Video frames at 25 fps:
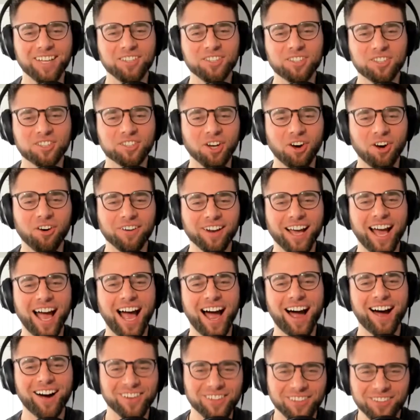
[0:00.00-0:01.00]
uh, sold but,
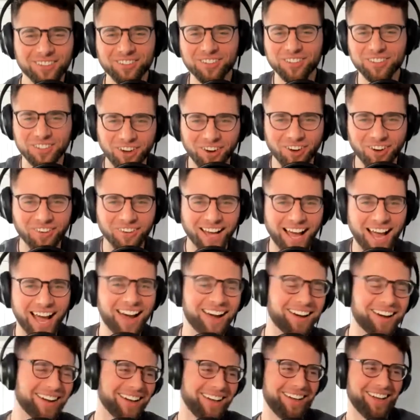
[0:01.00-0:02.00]
out. You yeah, sold
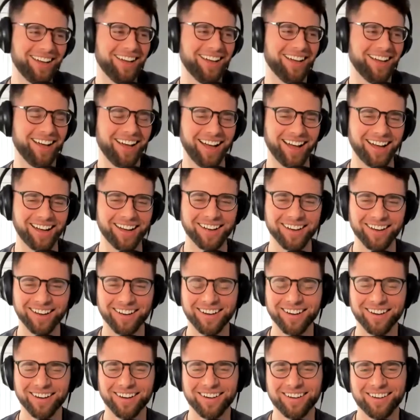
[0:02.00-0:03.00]
yeah, out. Exactly.
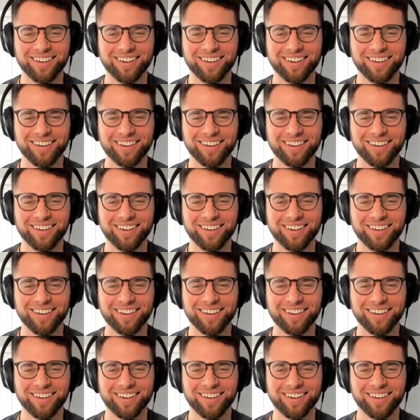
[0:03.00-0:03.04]
No,